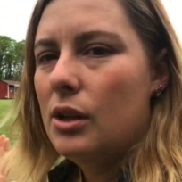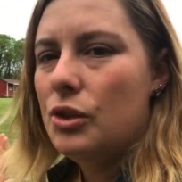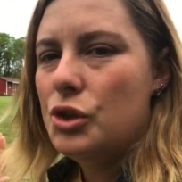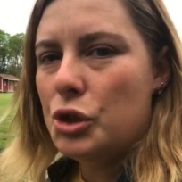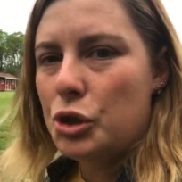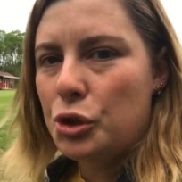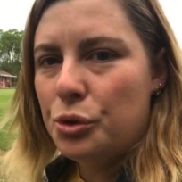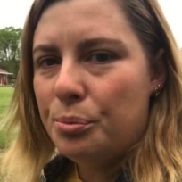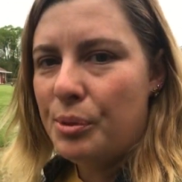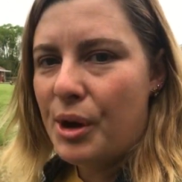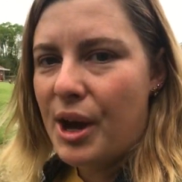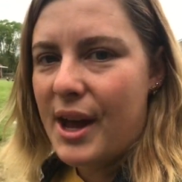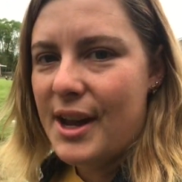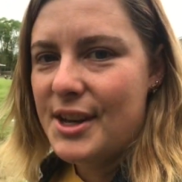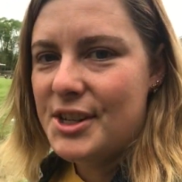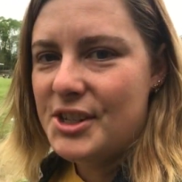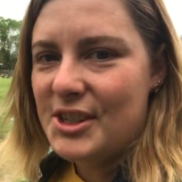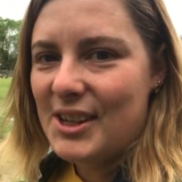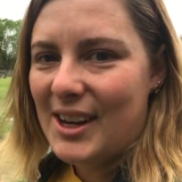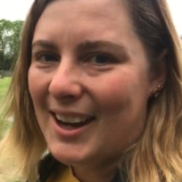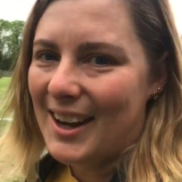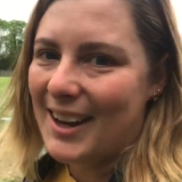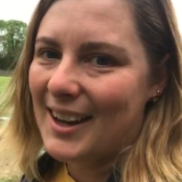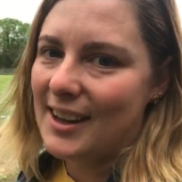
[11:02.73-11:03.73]
too
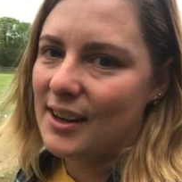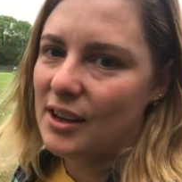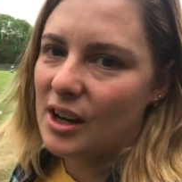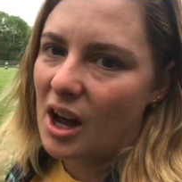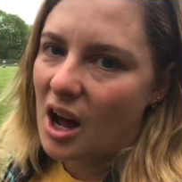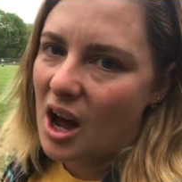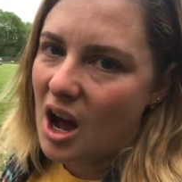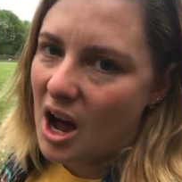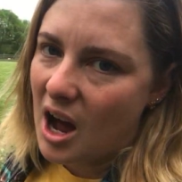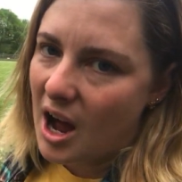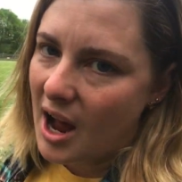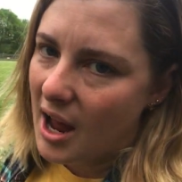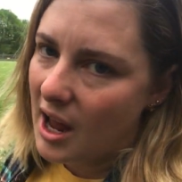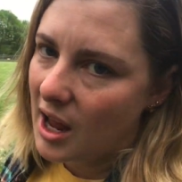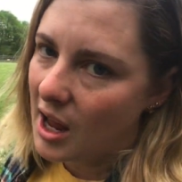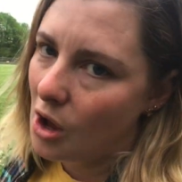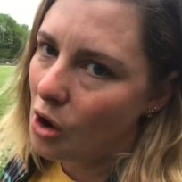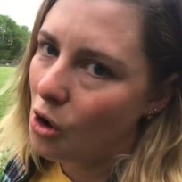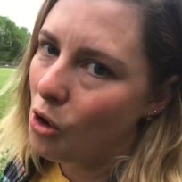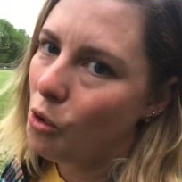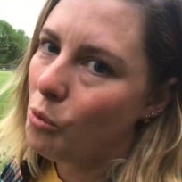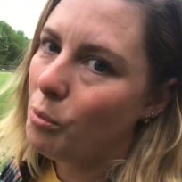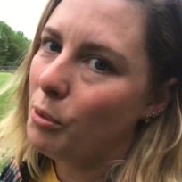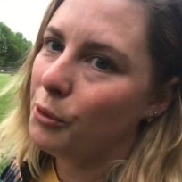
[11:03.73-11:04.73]
much and I
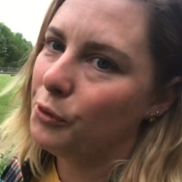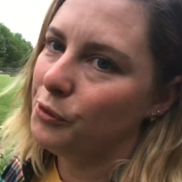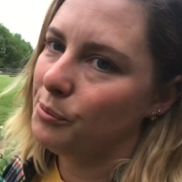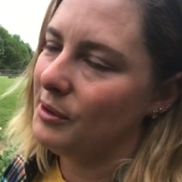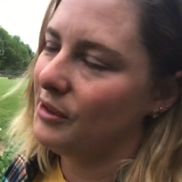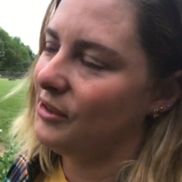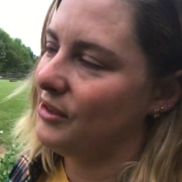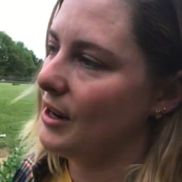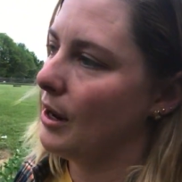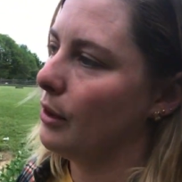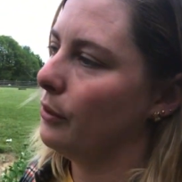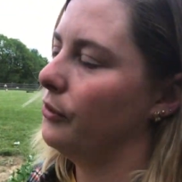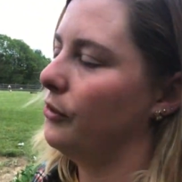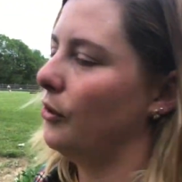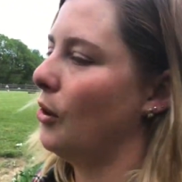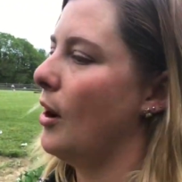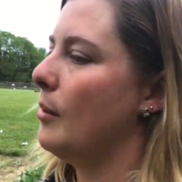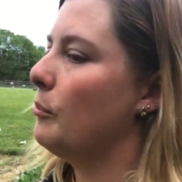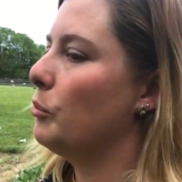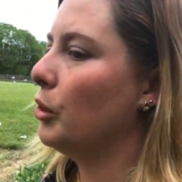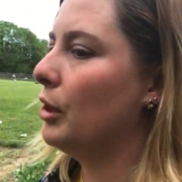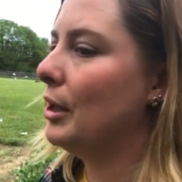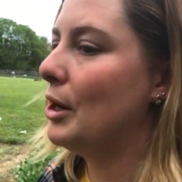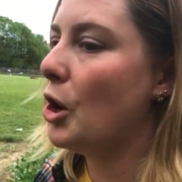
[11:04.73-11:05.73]
almost missed out. So
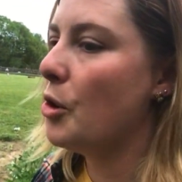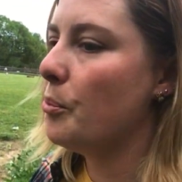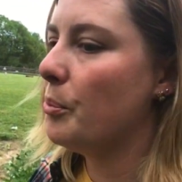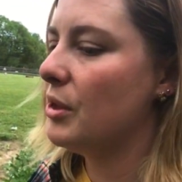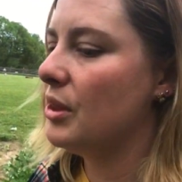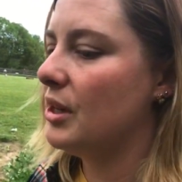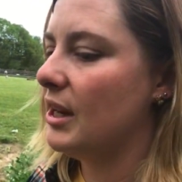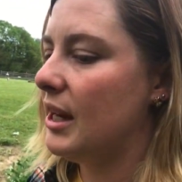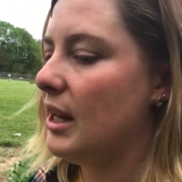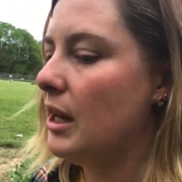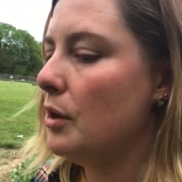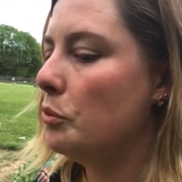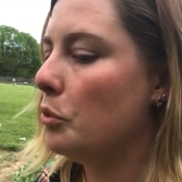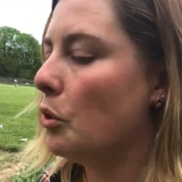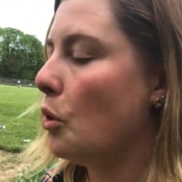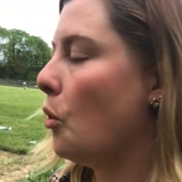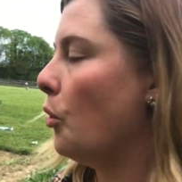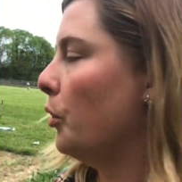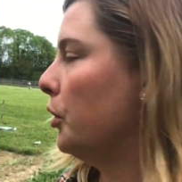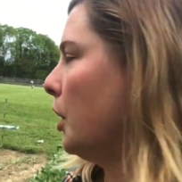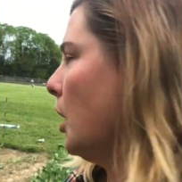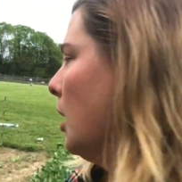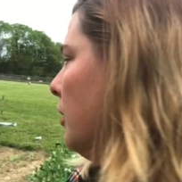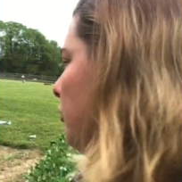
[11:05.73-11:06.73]
I'm really hoping the heat will
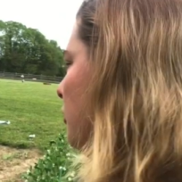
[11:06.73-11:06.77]
hold off